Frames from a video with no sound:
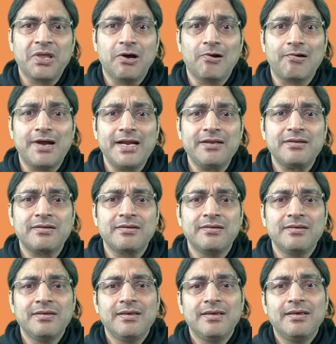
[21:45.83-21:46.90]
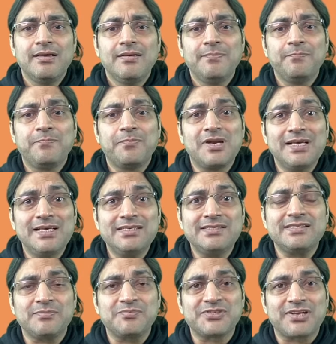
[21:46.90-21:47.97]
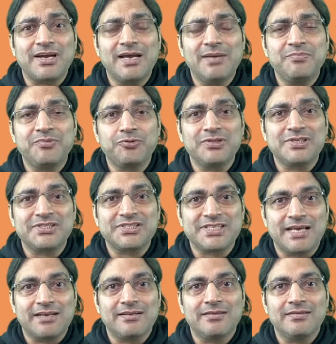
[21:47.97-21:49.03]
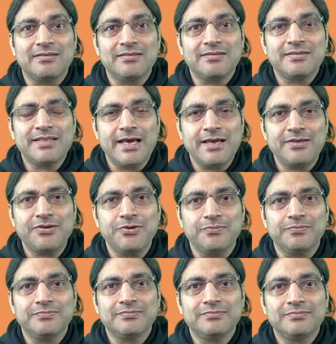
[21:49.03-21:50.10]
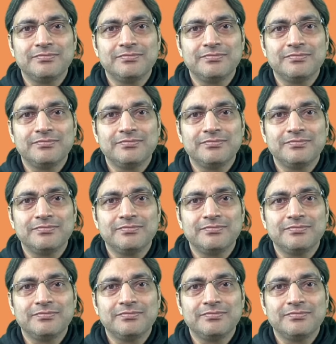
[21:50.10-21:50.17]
All right. Please subscribe to this channel. Thank you.